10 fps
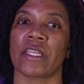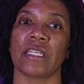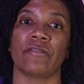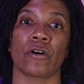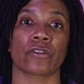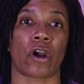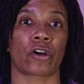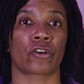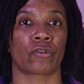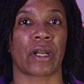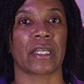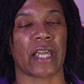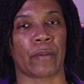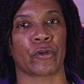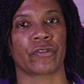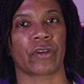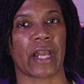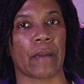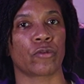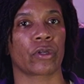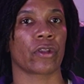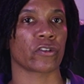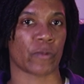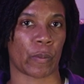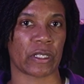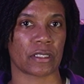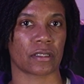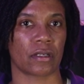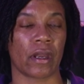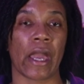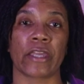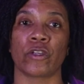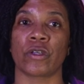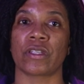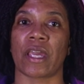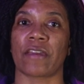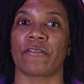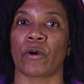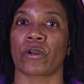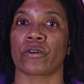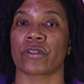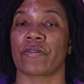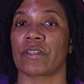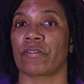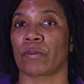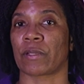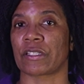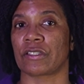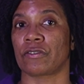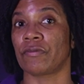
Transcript: the Evos are great cameras for capturing those moments. You can take photos of the different places you